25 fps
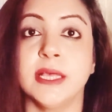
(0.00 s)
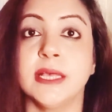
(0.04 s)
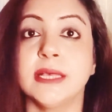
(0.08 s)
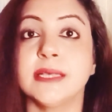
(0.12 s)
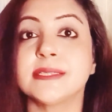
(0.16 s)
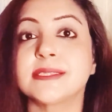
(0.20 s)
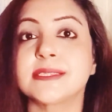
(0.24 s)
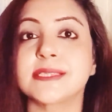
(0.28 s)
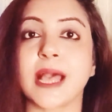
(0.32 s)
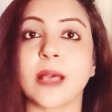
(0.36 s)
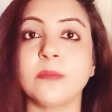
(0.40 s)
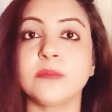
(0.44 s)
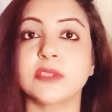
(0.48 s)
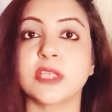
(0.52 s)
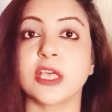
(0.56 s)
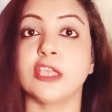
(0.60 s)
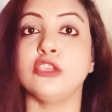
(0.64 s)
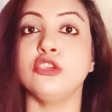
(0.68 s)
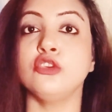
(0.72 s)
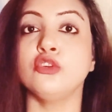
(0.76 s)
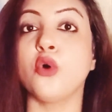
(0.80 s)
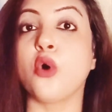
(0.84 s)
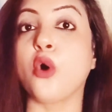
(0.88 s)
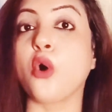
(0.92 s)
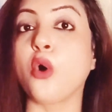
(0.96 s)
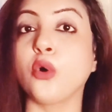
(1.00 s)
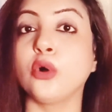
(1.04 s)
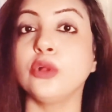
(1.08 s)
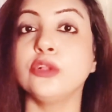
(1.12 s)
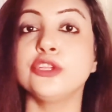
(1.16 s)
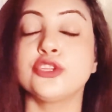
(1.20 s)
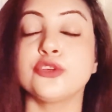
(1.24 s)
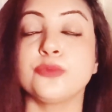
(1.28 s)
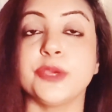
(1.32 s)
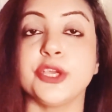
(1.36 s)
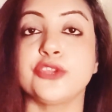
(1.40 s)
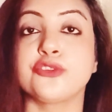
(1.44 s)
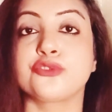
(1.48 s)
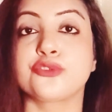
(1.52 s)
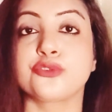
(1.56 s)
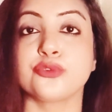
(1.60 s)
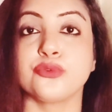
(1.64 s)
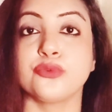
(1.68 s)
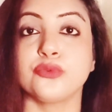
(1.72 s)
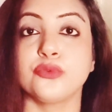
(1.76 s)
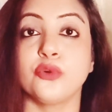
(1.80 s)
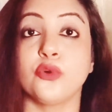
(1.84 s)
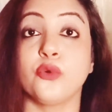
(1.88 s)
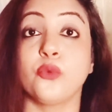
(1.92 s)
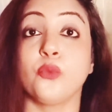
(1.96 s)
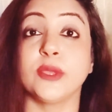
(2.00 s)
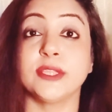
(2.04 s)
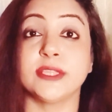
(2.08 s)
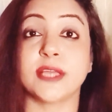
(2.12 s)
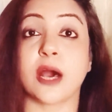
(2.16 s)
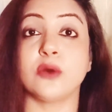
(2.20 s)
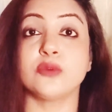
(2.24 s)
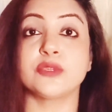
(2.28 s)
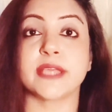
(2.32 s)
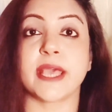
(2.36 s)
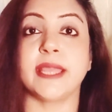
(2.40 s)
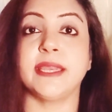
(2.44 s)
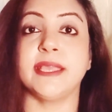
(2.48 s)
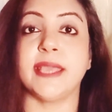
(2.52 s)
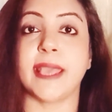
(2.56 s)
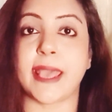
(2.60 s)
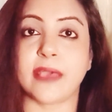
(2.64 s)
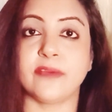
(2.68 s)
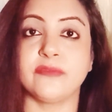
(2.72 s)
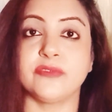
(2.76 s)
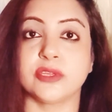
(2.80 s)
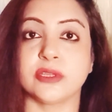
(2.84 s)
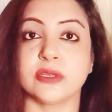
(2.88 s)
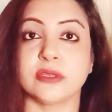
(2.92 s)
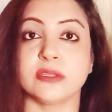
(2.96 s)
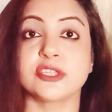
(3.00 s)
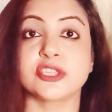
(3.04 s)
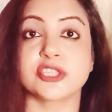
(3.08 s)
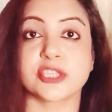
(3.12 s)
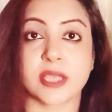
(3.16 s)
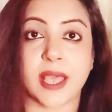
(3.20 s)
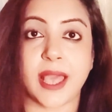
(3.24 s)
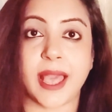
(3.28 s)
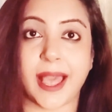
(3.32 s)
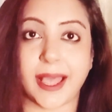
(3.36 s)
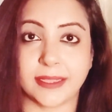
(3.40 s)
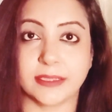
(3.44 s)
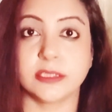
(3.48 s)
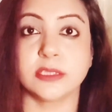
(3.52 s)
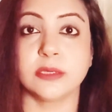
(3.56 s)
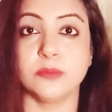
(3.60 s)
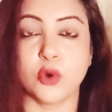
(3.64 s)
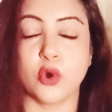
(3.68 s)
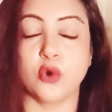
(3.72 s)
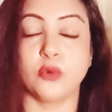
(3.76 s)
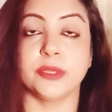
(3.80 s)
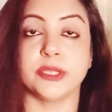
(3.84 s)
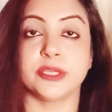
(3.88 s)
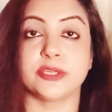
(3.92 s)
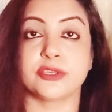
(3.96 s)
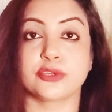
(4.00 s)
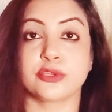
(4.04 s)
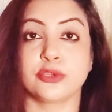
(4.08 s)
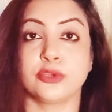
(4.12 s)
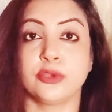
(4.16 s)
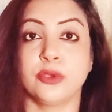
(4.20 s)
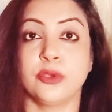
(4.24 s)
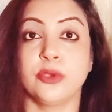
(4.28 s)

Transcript: something you hold to be true without any evidence at the moment.